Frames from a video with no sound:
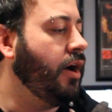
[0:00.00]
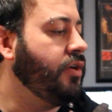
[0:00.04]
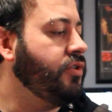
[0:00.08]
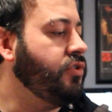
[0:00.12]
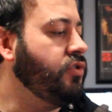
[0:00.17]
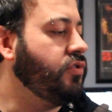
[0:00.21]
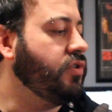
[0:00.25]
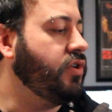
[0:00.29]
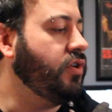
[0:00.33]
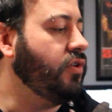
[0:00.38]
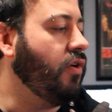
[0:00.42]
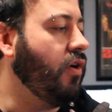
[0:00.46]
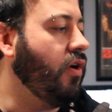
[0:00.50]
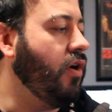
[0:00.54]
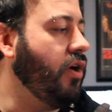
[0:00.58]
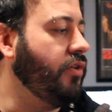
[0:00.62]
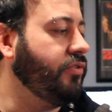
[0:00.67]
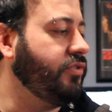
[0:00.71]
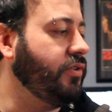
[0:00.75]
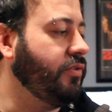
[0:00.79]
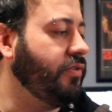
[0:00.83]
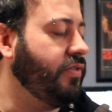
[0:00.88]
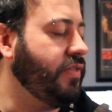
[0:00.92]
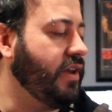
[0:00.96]
You can
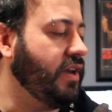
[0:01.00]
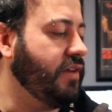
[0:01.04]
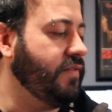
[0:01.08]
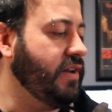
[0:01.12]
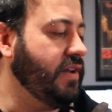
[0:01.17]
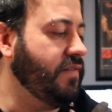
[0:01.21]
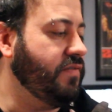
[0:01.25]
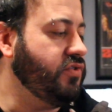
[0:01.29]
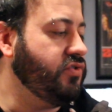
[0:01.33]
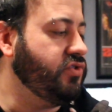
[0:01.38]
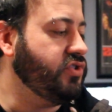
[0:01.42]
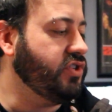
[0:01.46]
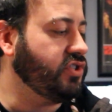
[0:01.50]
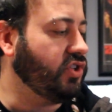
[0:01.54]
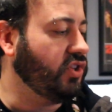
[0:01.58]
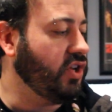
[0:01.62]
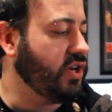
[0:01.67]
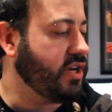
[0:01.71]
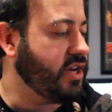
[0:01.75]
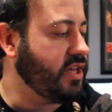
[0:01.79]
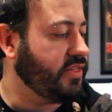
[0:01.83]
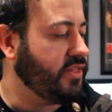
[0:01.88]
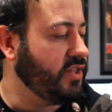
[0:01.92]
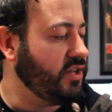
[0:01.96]
also think of it, if you just
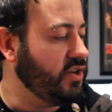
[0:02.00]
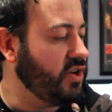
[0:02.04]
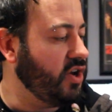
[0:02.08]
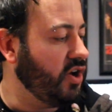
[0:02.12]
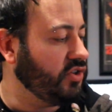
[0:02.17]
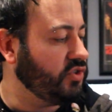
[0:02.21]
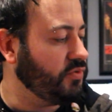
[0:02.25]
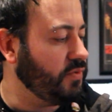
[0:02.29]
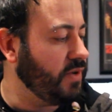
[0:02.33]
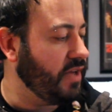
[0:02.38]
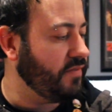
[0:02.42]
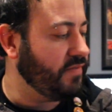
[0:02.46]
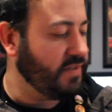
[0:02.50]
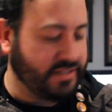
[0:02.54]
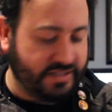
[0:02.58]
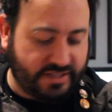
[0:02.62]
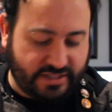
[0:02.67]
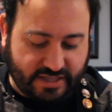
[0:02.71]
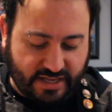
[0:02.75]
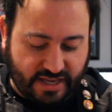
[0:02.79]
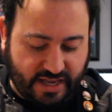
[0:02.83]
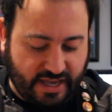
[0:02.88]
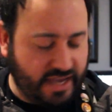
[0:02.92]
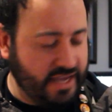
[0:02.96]
look at the notes, we have a
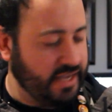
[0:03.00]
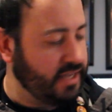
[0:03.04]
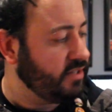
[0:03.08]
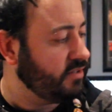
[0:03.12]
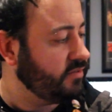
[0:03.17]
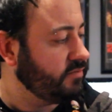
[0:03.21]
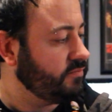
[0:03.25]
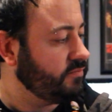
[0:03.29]
C,